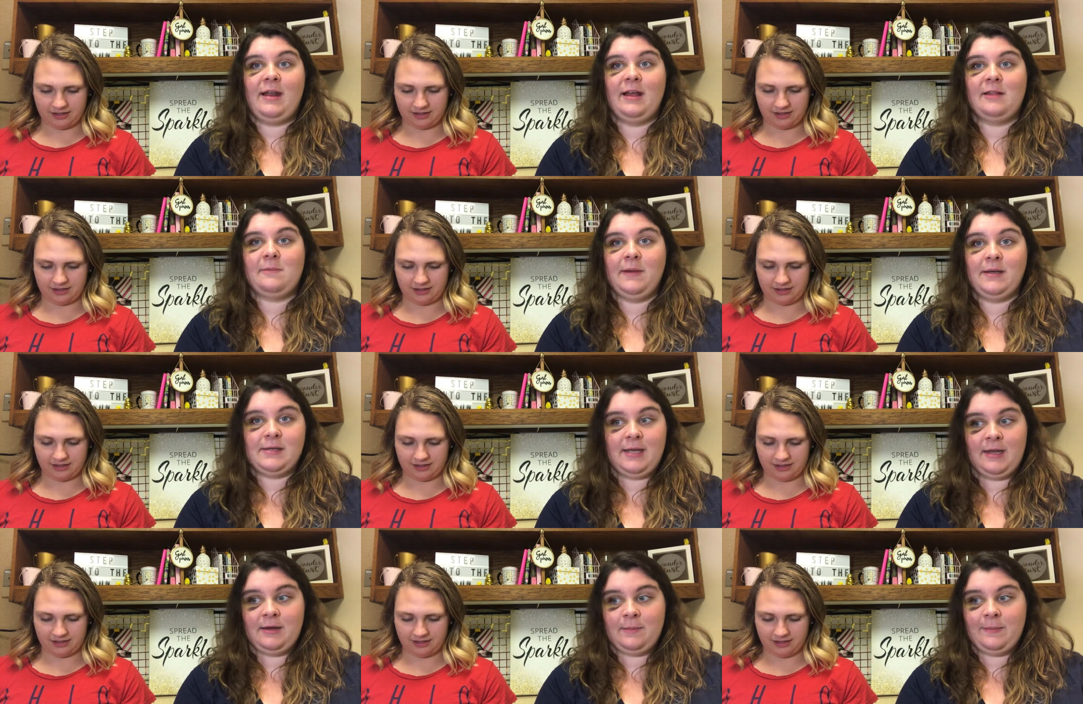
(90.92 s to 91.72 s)
Speaker 1: to explain
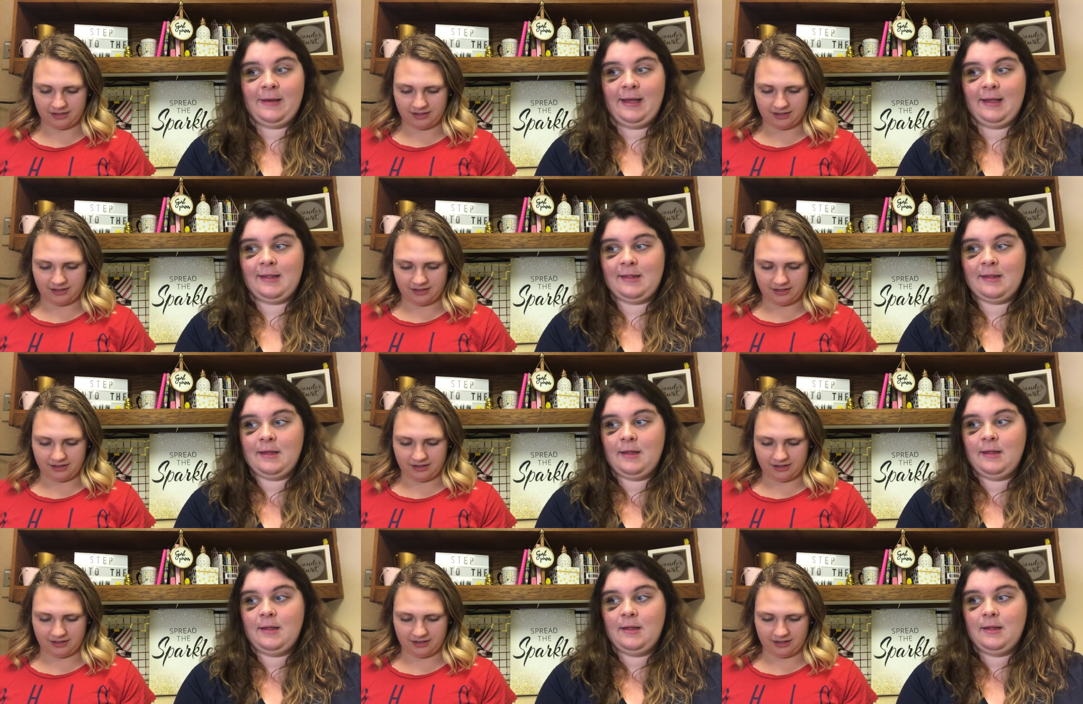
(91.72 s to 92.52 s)
tandem bikes,
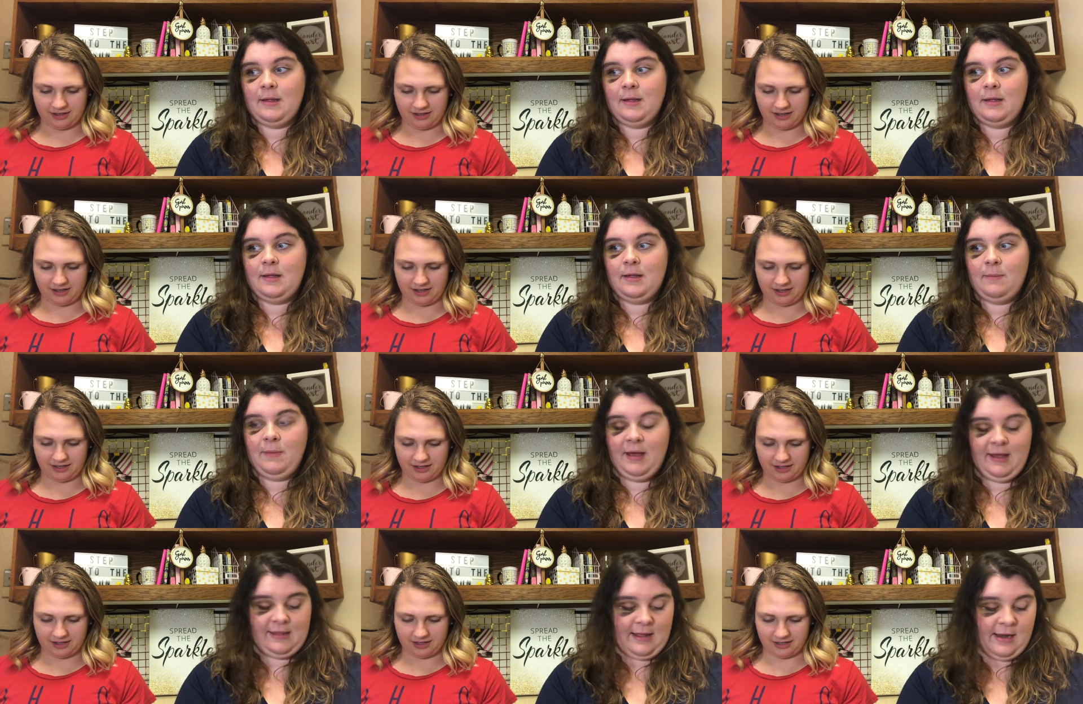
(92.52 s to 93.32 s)

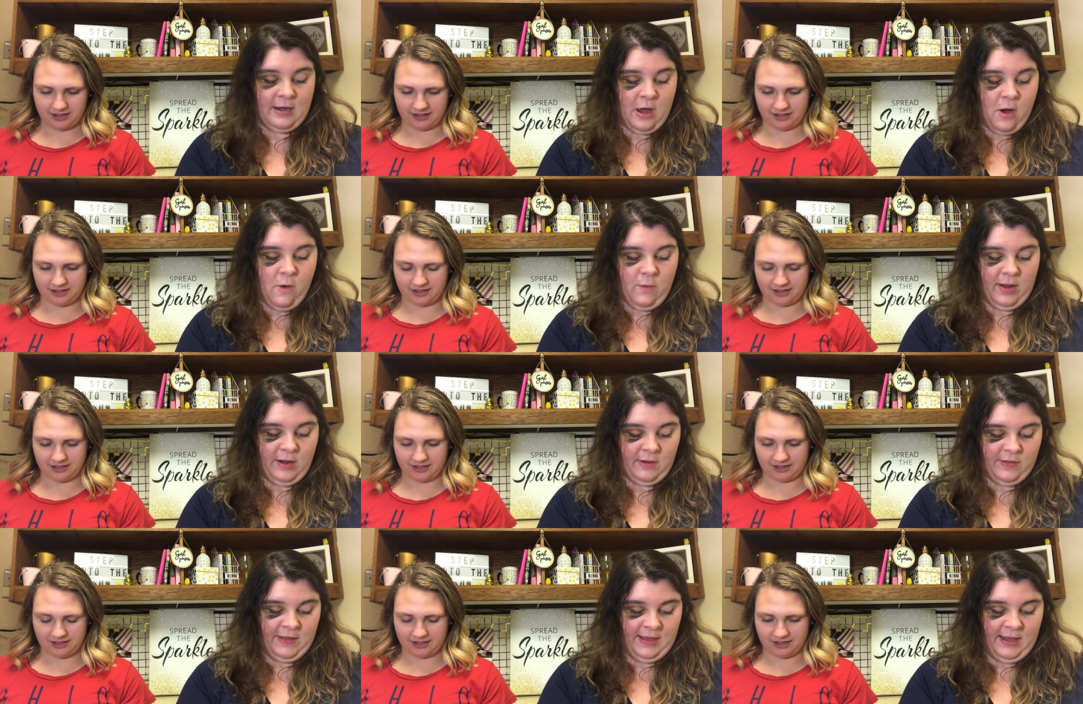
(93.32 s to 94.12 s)
because I know what
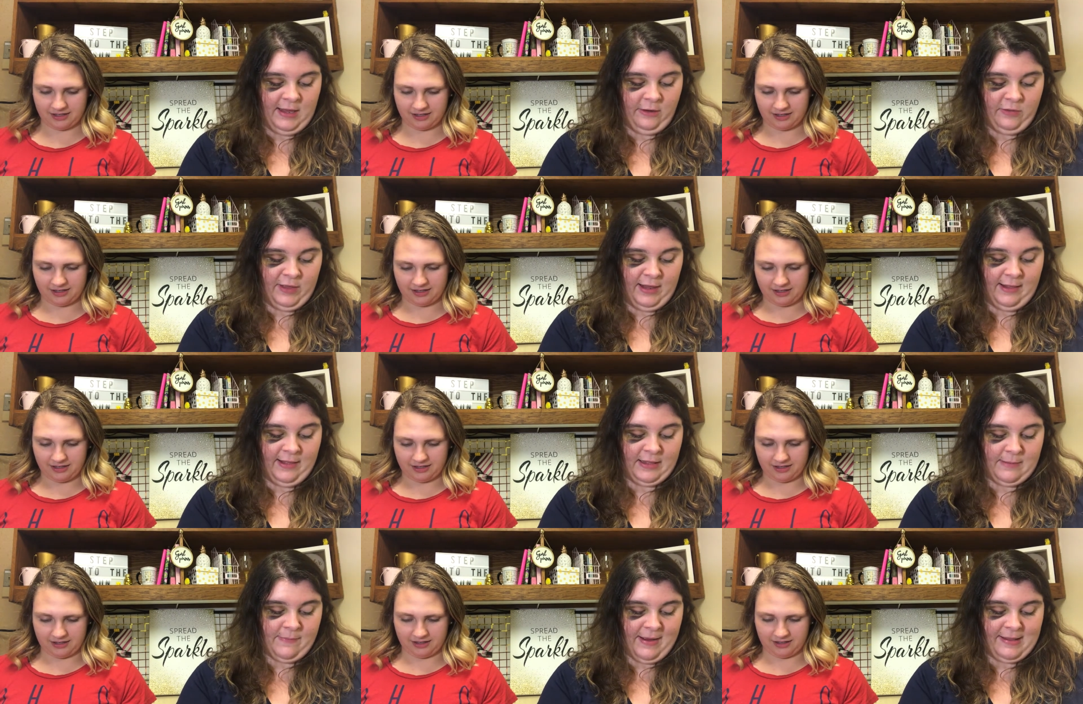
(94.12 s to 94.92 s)
you're thinking. You're thinking like
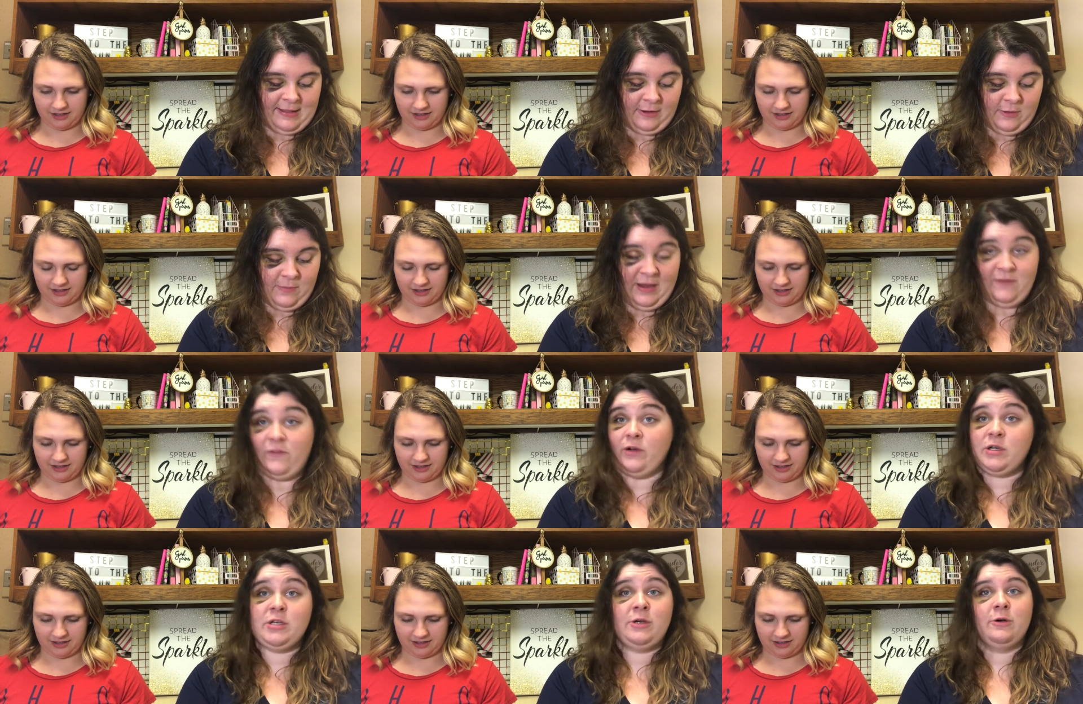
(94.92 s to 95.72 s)
the bicycle made
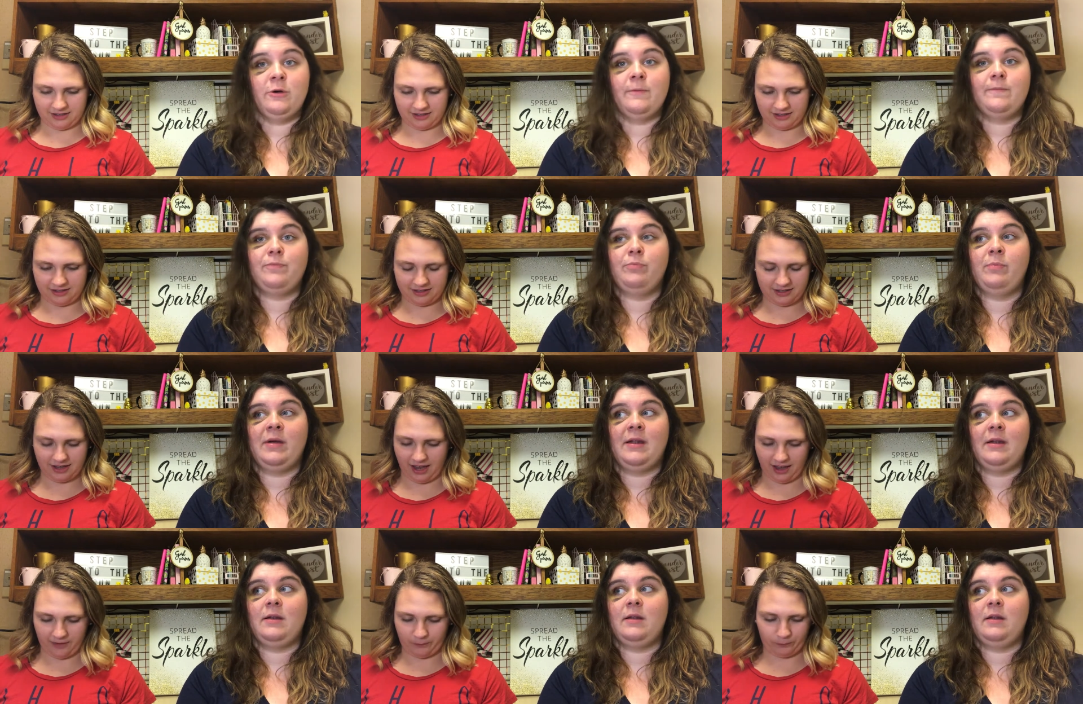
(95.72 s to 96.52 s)
for two,
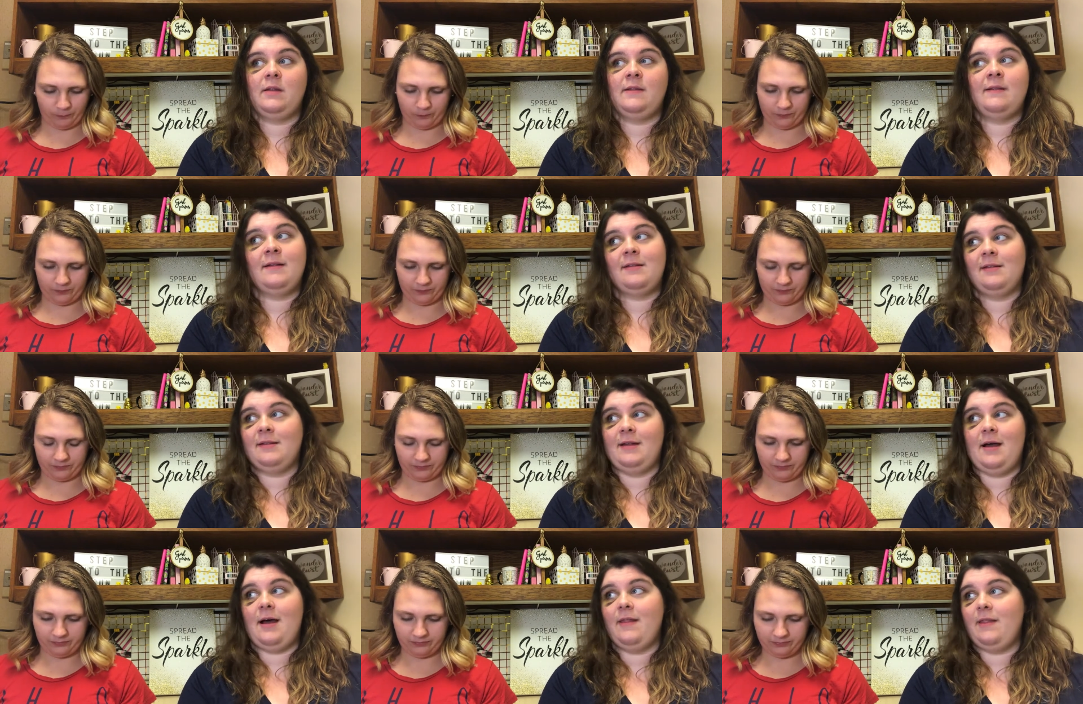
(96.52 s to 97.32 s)
but this is
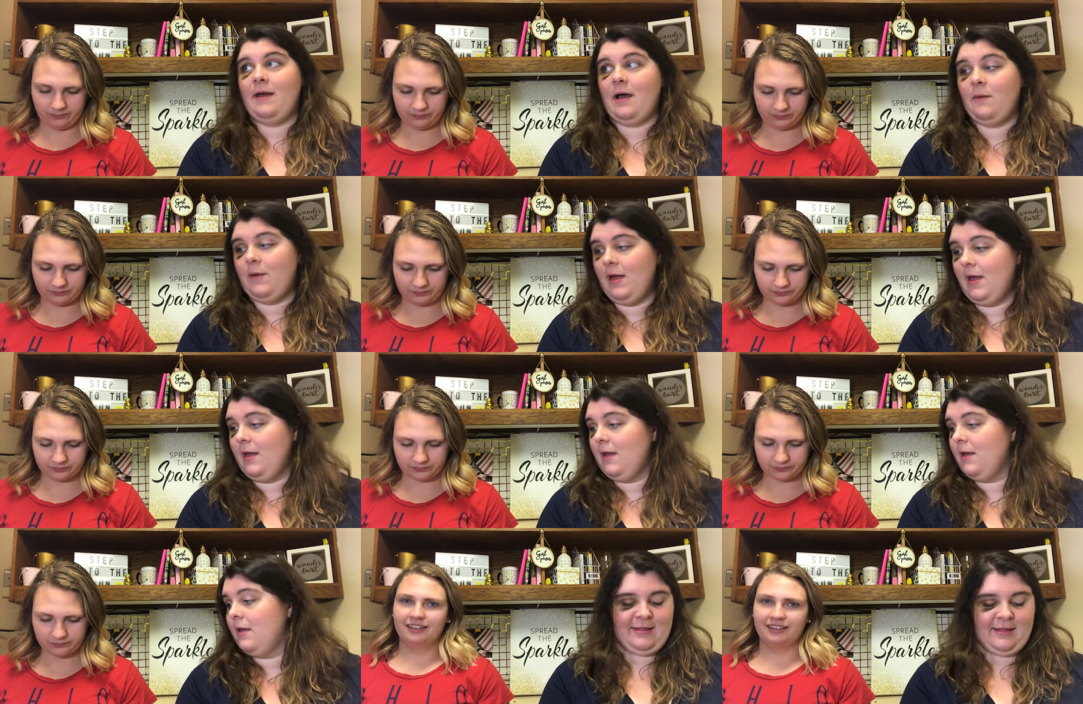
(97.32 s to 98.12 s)
not that way.
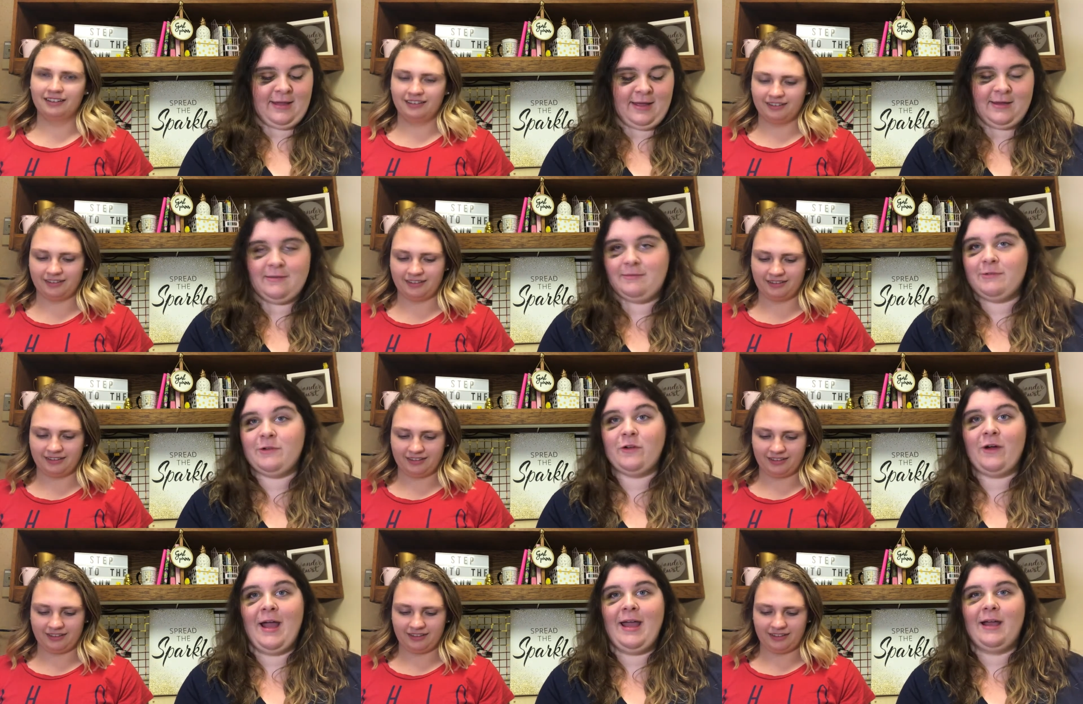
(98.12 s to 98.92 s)
It's like a
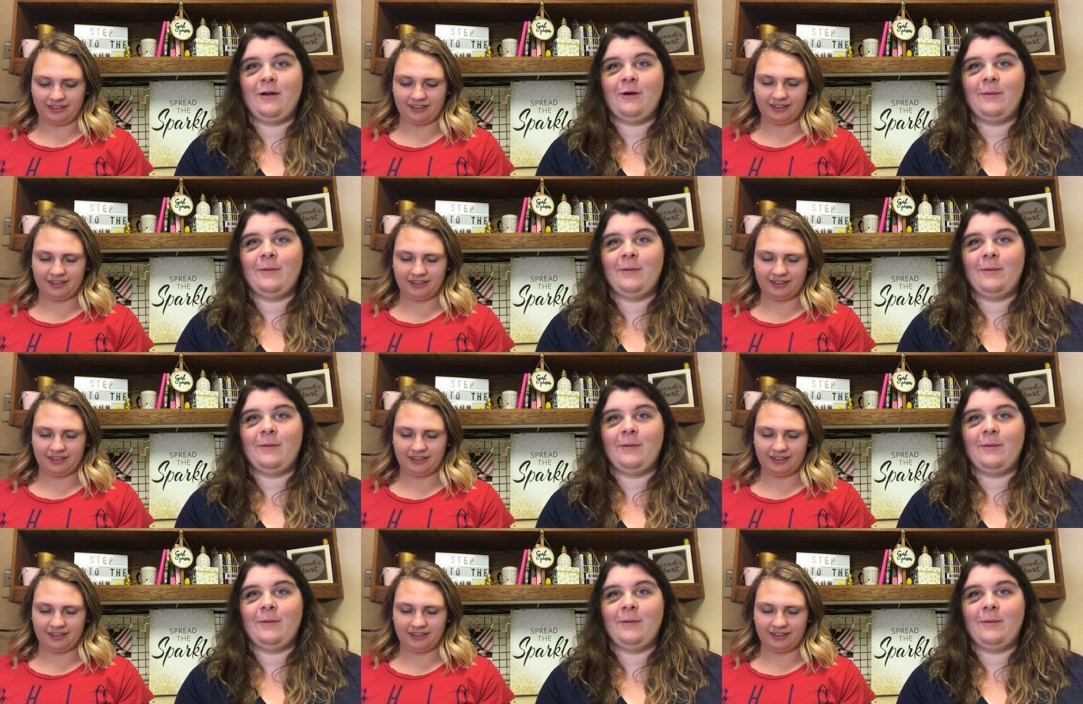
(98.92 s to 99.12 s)
trike